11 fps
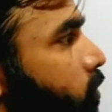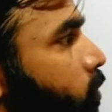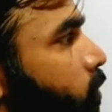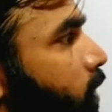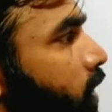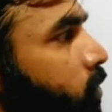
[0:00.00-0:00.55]
root
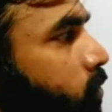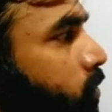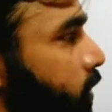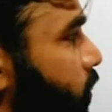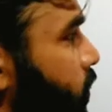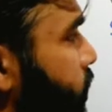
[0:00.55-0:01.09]
2 are two
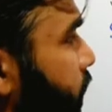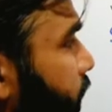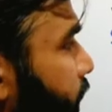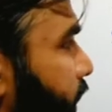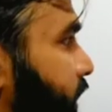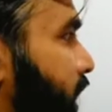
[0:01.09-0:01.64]
zeros,
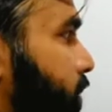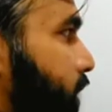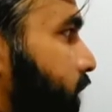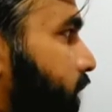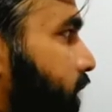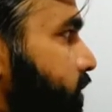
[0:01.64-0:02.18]
then it can be
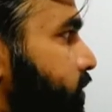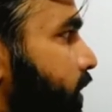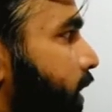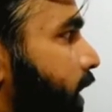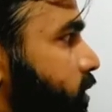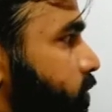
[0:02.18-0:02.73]
written as
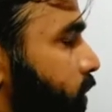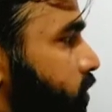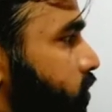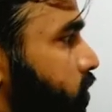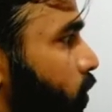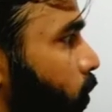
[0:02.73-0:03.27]
s
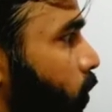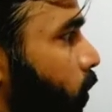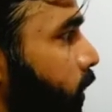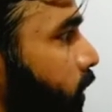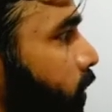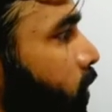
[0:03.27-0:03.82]
plus root 2
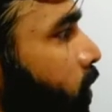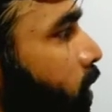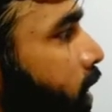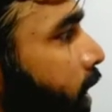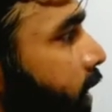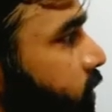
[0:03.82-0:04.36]
into
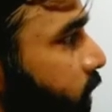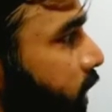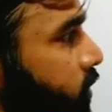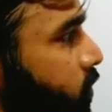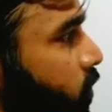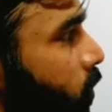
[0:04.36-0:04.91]
s
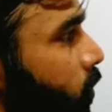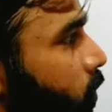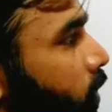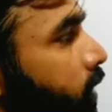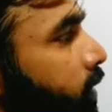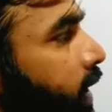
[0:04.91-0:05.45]
minus root
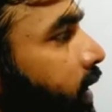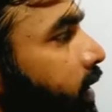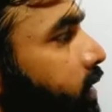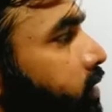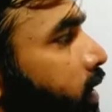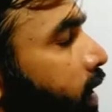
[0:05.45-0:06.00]
2, that
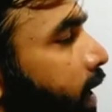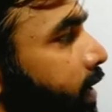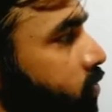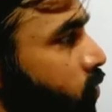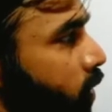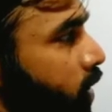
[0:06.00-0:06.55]
is
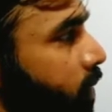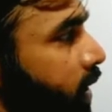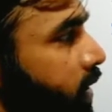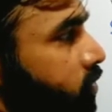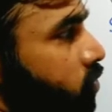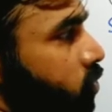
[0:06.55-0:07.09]
s square
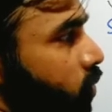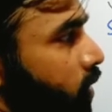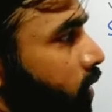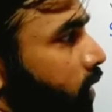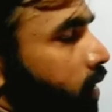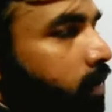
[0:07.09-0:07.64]
minus 2.
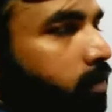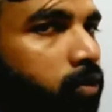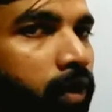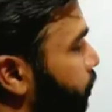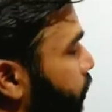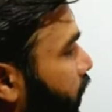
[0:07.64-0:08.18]

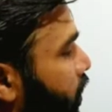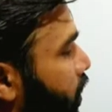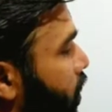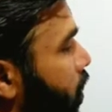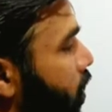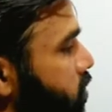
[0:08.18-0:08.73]

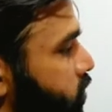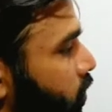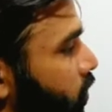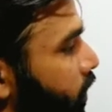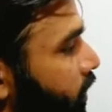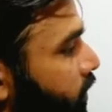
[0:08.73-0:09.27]

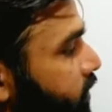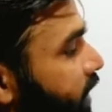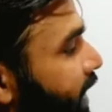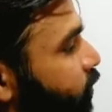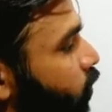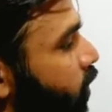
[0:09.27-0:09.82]
Also, this
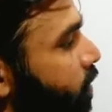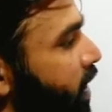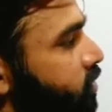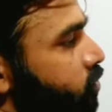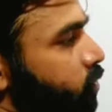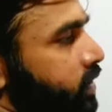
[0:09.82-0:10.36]
s square
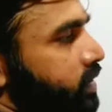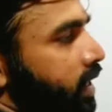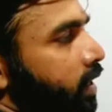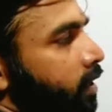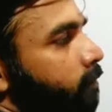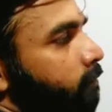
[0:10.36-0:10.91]
minus 2 is
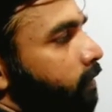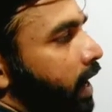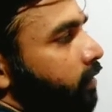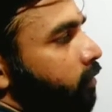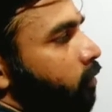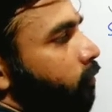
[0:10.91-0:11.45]
a
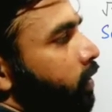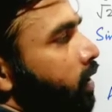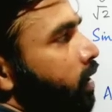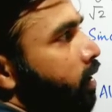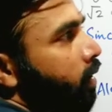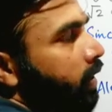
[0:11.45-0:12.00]
factor of
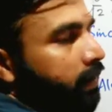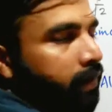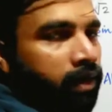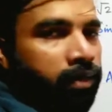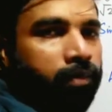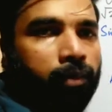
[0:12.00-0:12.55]
the
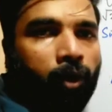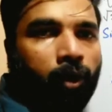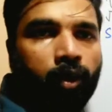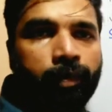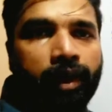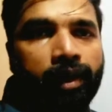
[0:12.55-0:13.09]
given
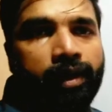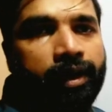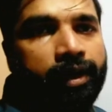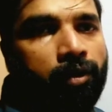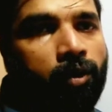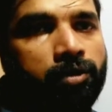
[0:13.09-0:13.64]
polynomial.
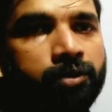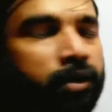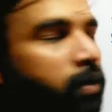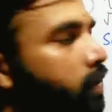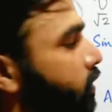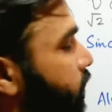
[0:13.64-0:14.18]

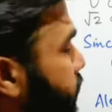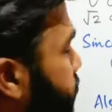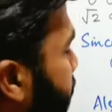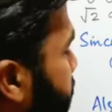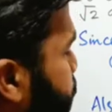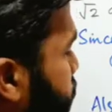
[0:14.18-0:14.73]
Also, this
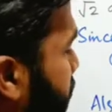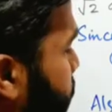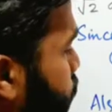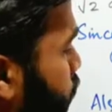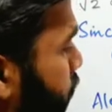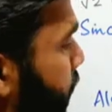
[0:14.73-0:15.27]
s
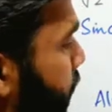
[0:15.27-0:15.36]
square